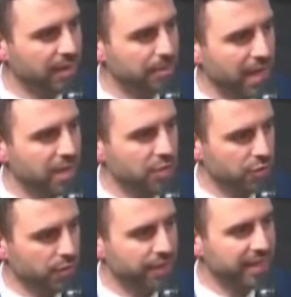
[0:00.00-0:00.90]
and make
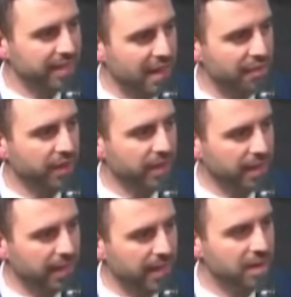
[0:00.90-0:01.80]
sure that never
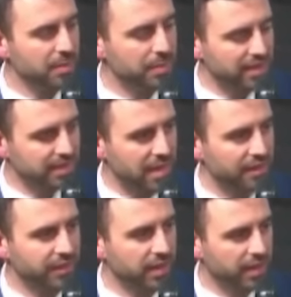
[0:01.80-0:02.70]
again means
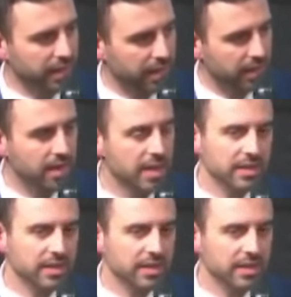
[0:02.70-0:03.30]
never again.